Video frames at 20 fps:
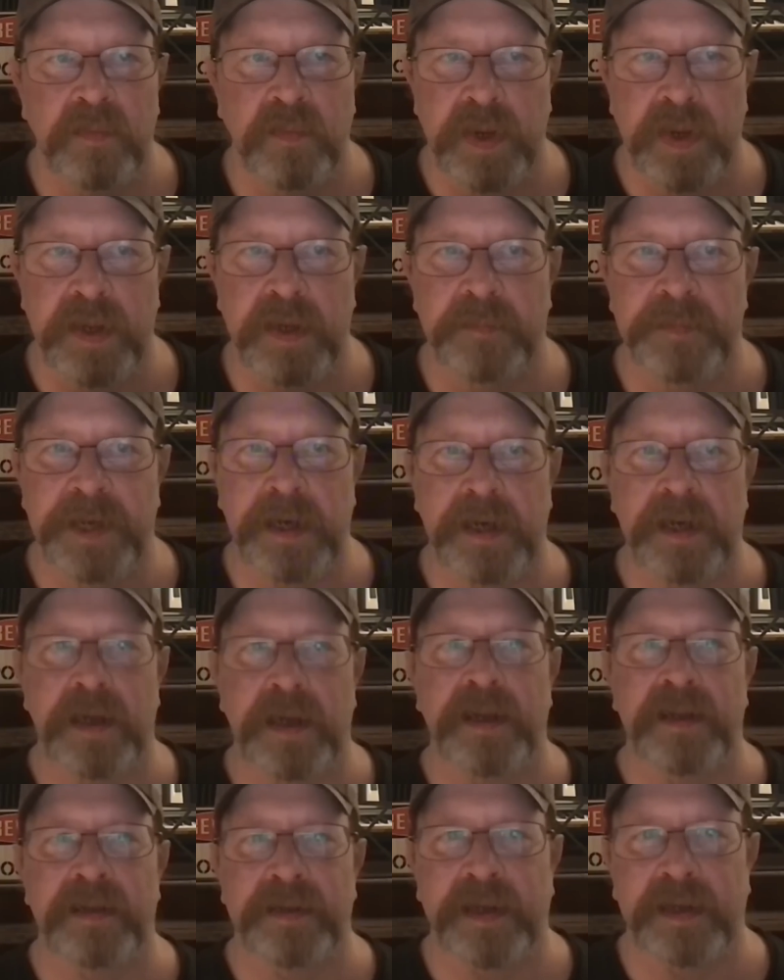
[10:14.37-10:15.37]
way up
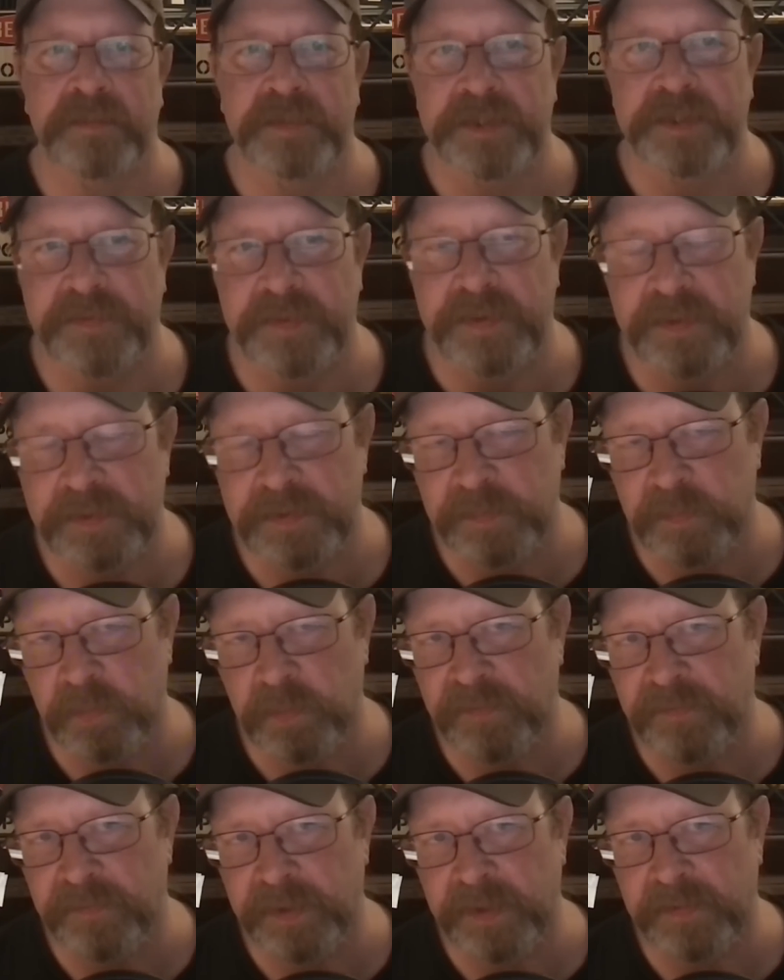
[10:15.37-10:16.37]
high in the atmosphere. It's
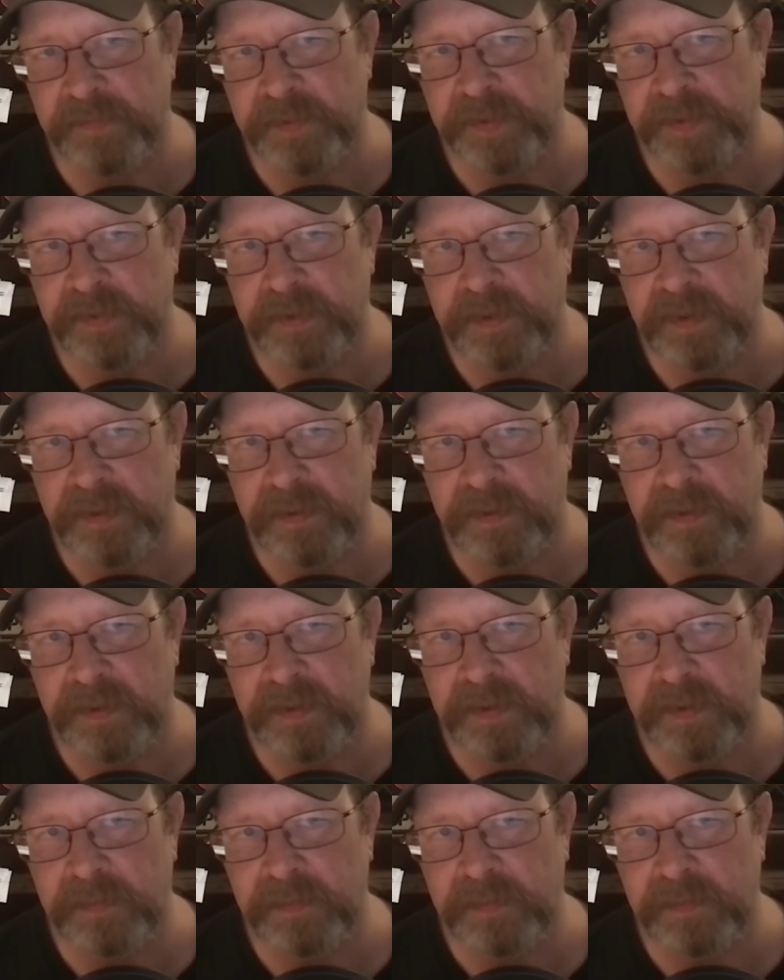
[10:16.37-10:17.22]
more forgiving than